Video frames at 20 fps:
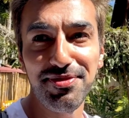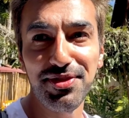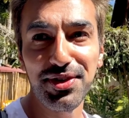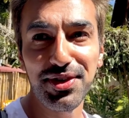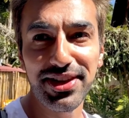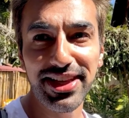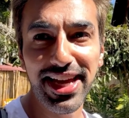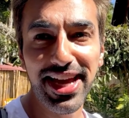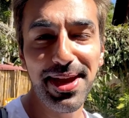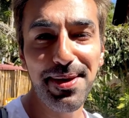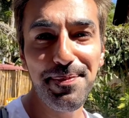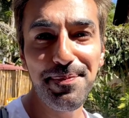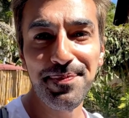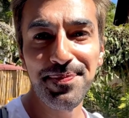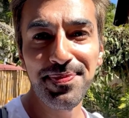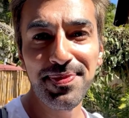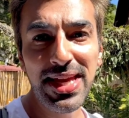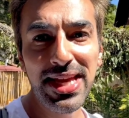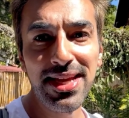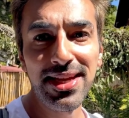full day.
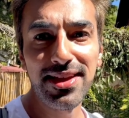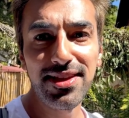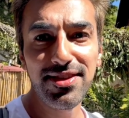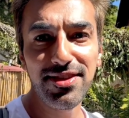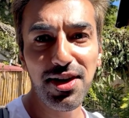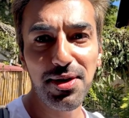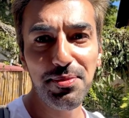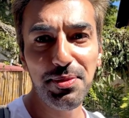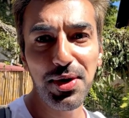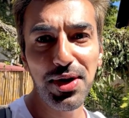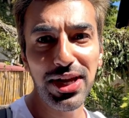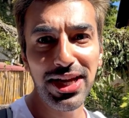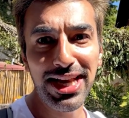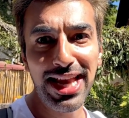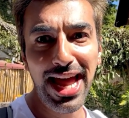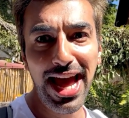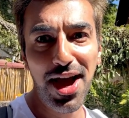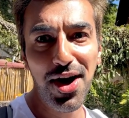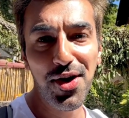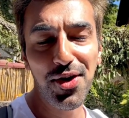So I'm going
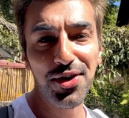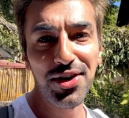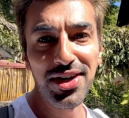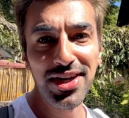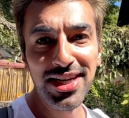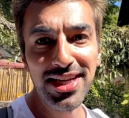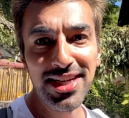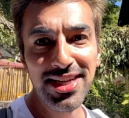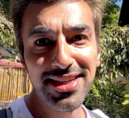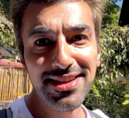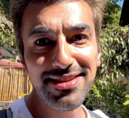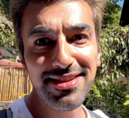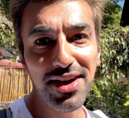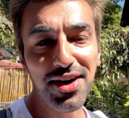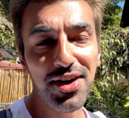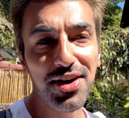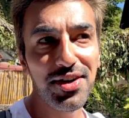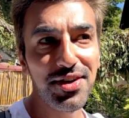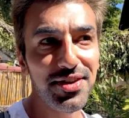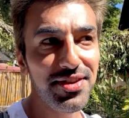now.
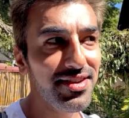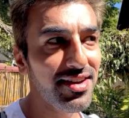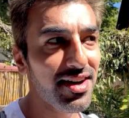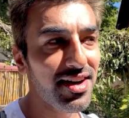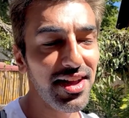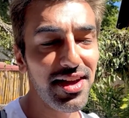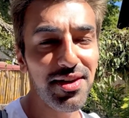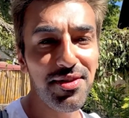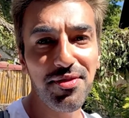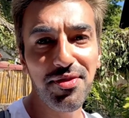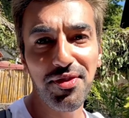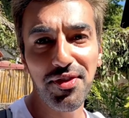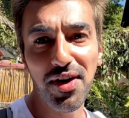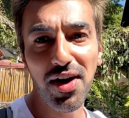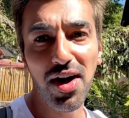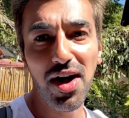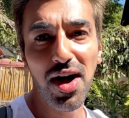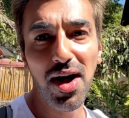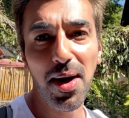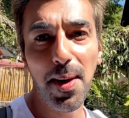So starting
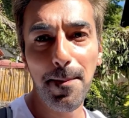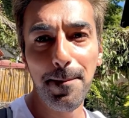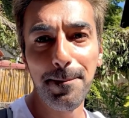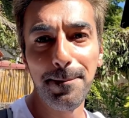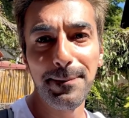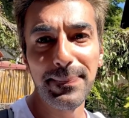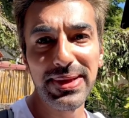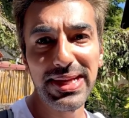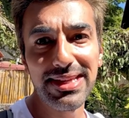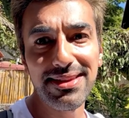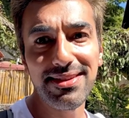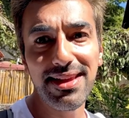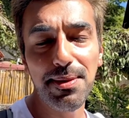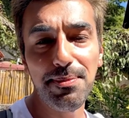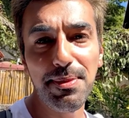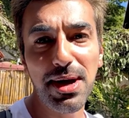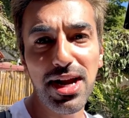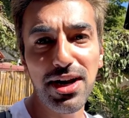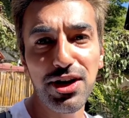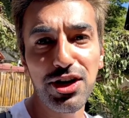from San
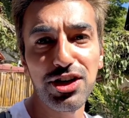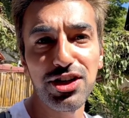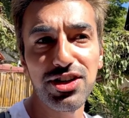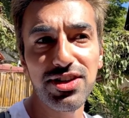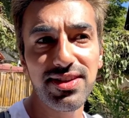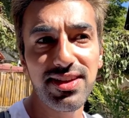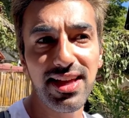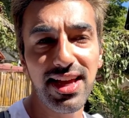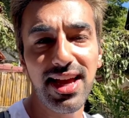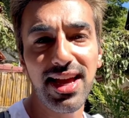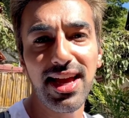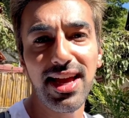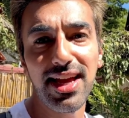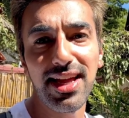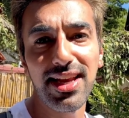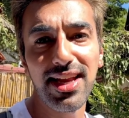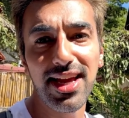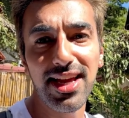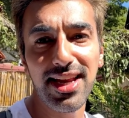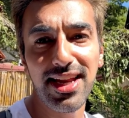Marcos
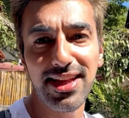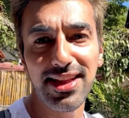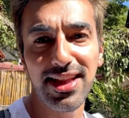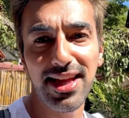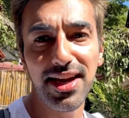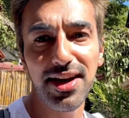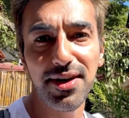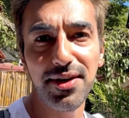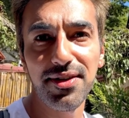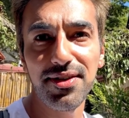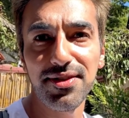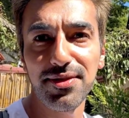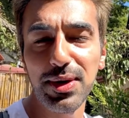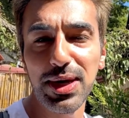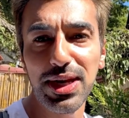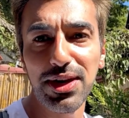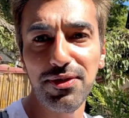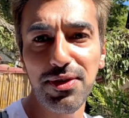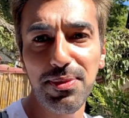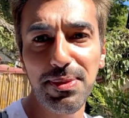and heading there,
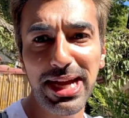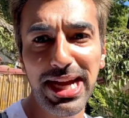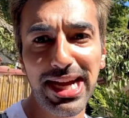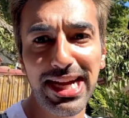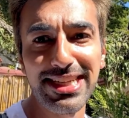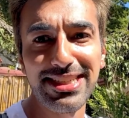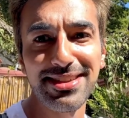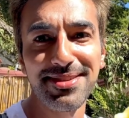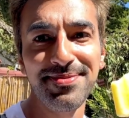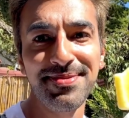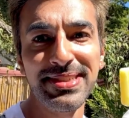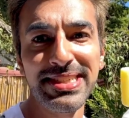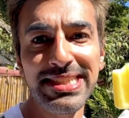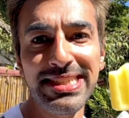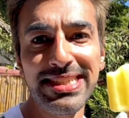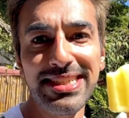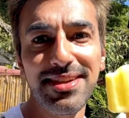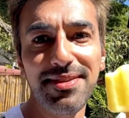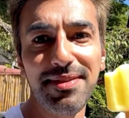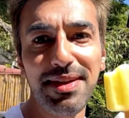waiting for my guide.
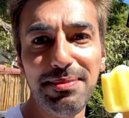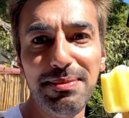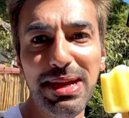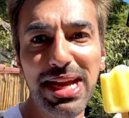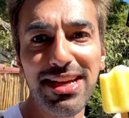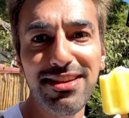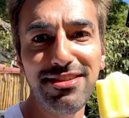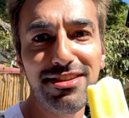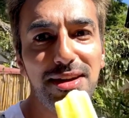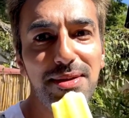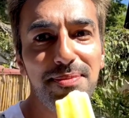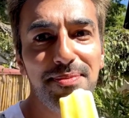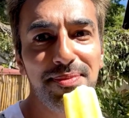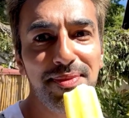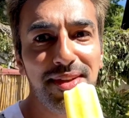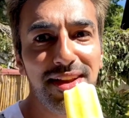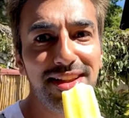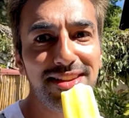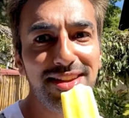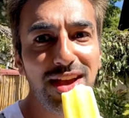With my ice cream.
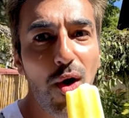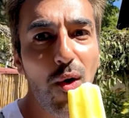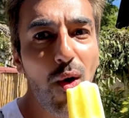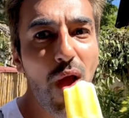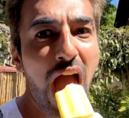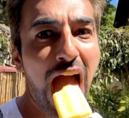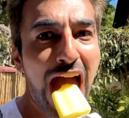Let's go.